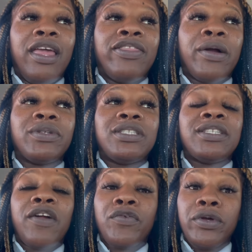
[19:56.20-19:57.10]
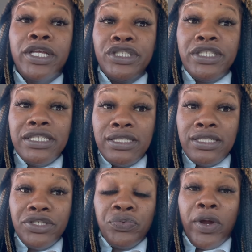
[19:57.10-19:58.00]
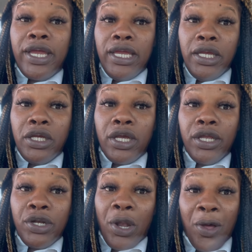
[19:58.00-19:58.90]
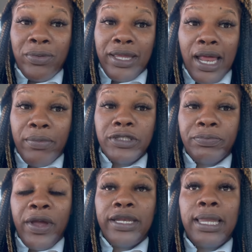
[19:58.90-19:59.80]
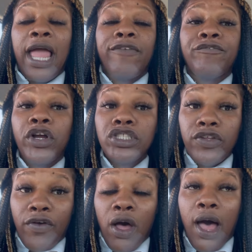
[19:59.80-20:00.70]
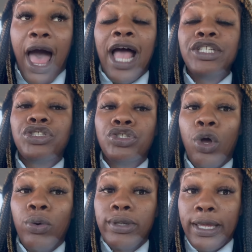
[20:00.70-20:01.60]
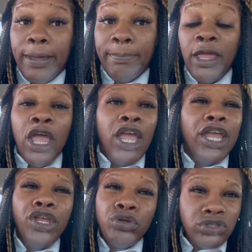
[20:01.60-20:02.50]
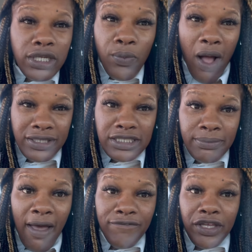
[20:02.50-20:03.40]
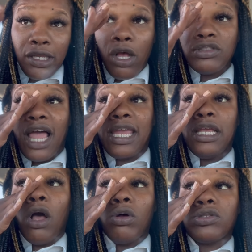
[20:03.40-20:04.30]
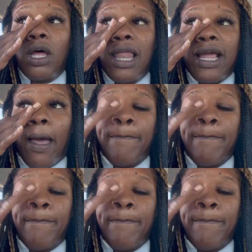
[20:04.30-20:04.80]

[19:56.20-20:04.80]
there were several instances where he could have known that I was pregnant. Like, first of all, I showed him. He usually watches my videos. Like, he goes on, like, a